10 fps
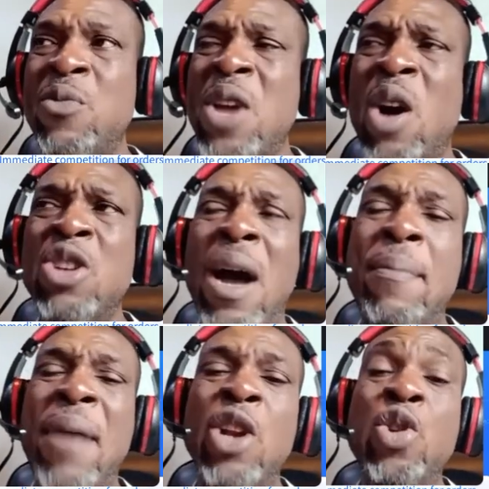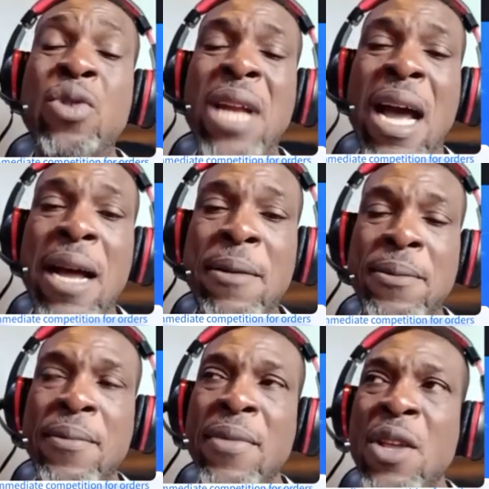We all know about Luna,
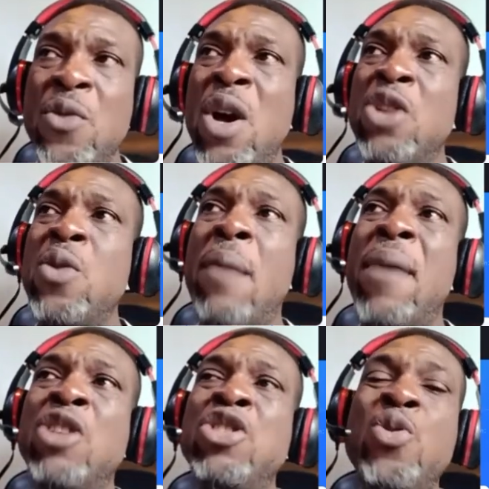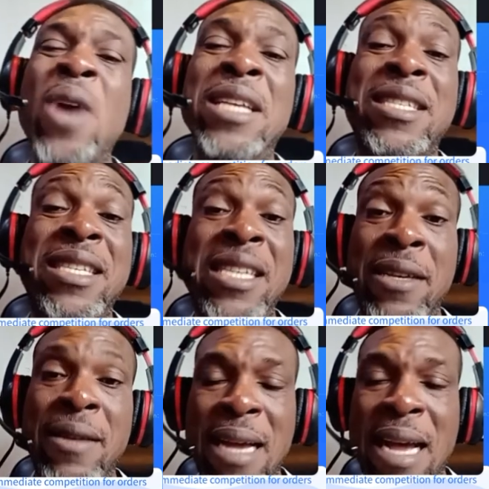we all know about UST
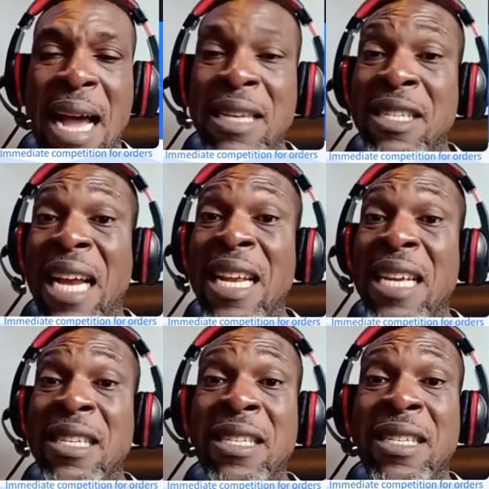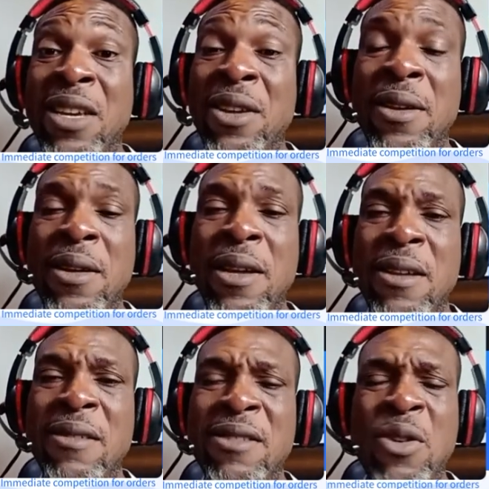and the challenges they
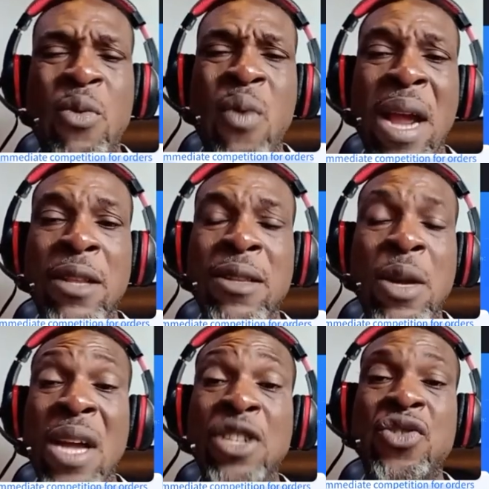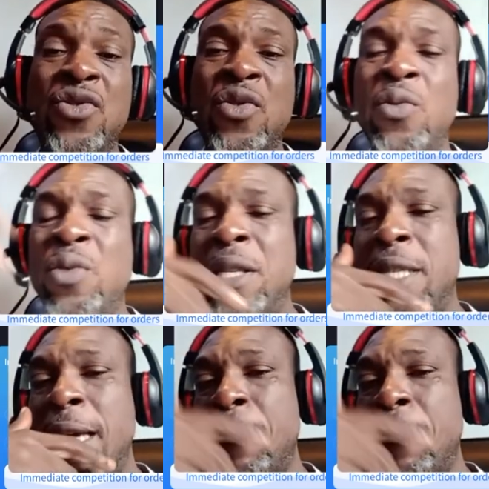went through with